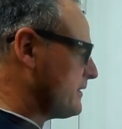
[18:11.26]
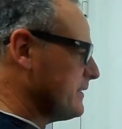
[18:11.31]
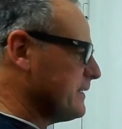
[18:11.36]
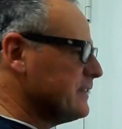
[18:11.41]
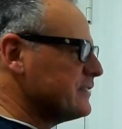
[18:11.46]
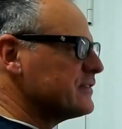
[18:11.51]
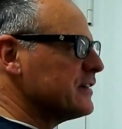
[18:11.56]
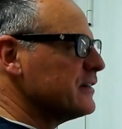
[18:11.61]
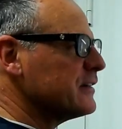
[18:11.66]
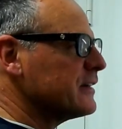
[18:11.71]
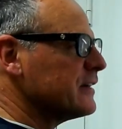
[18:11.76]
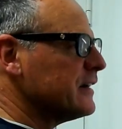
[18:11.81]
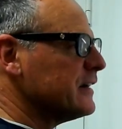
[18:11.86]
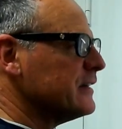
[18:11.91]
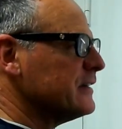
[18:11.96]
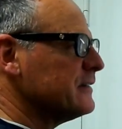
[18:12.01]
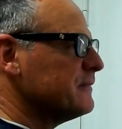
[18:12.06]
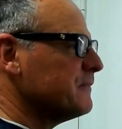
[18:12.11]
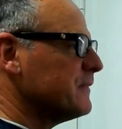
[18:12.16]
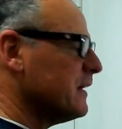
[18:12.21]
things is,
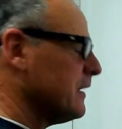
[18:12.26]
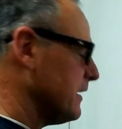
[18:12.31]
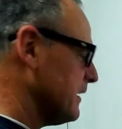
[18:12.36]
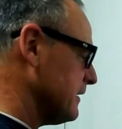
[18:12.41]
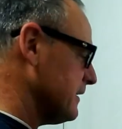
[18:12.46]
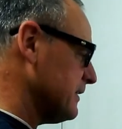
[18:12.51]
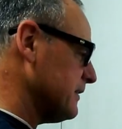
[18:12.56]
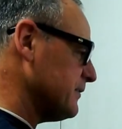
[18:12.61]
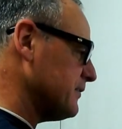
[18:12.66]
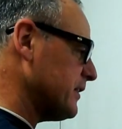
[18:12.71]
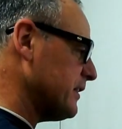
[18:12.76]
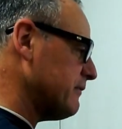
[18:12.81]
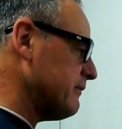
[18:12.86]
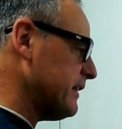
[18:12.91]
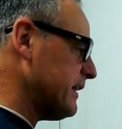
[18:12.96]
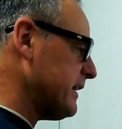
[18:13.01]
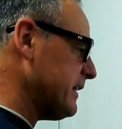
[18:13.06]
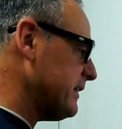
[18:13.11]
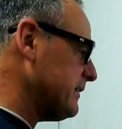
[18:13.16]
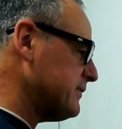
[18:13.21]
okay, there
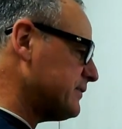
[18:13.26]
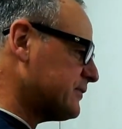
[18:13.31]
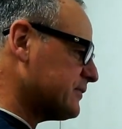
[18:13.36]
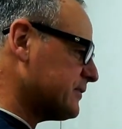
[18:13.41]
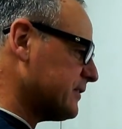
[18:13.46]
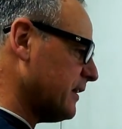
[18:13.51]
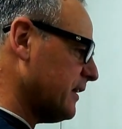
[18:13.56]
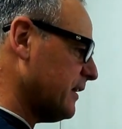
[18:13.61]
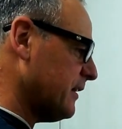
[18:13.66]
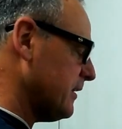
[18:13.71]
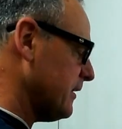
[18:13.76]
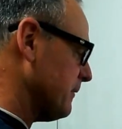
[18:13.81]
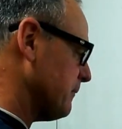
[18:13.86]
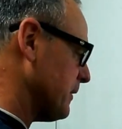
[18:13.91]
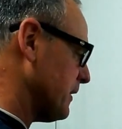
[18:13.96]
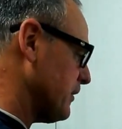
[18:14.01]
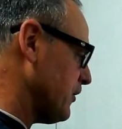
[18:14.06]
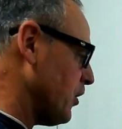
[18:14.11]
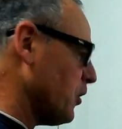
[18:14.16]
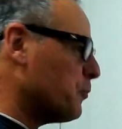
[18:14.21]
is
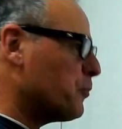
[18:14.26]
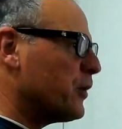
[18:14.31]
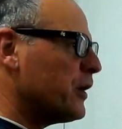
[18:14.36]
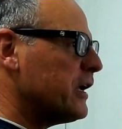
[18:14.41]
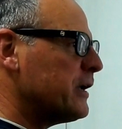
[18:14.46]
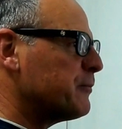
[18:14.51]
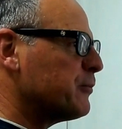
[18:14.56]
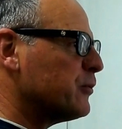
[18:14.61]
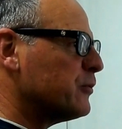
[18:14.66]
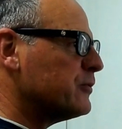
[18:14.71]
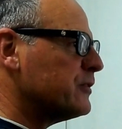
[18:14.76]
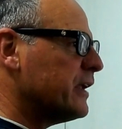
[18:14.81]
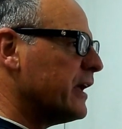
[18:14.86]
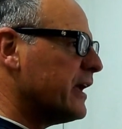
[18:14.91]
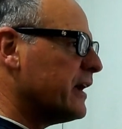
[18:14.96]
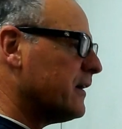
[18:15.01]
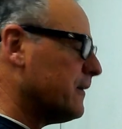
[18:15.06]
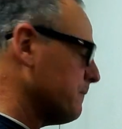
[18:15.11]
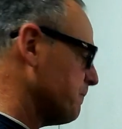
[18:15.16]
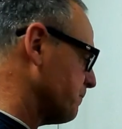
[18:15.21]
a lot of people
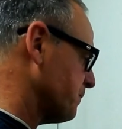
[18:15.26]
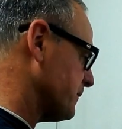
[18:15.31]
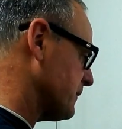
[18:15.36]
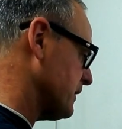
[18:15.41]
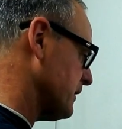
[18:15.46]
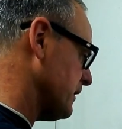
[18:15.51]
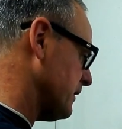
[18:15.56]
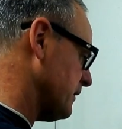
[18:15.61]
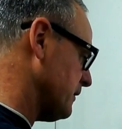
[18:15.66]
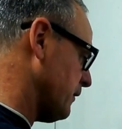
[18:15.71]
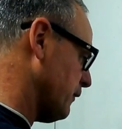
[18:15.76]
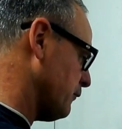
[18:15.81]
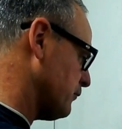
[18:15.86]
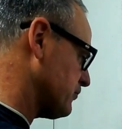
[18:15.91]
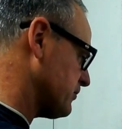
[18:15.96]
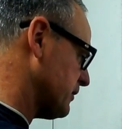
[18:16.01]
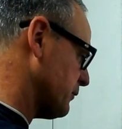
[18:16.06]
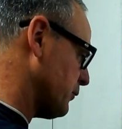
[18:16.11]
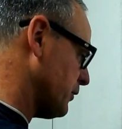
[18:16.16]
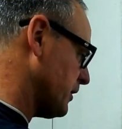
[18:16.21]
now that
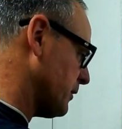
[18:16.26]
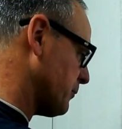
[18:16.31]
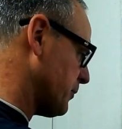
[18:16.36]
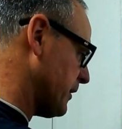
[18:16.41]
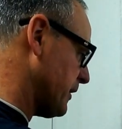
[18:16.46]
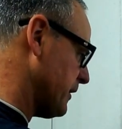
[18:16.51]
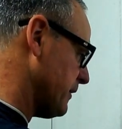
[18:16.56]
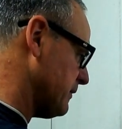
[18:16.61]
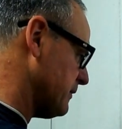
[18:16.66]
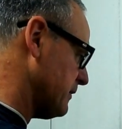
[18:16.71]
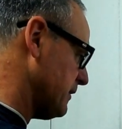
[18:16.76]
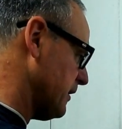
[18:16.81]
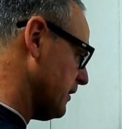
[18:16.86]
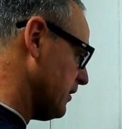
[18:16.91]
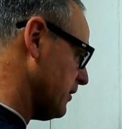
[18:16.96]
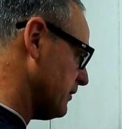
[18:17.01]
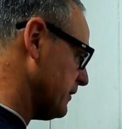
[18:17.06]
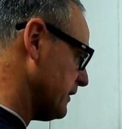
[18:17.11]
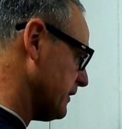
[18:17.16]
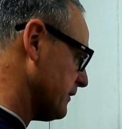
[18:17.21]
obviously want to be
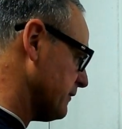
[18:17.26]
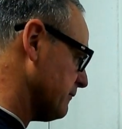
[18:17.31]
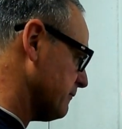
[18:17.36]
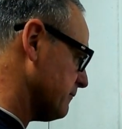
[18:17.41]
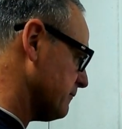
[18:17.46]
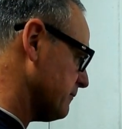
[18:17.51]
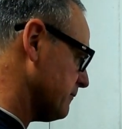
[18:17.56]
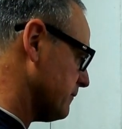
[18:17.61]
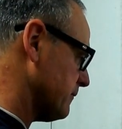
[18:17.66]
learning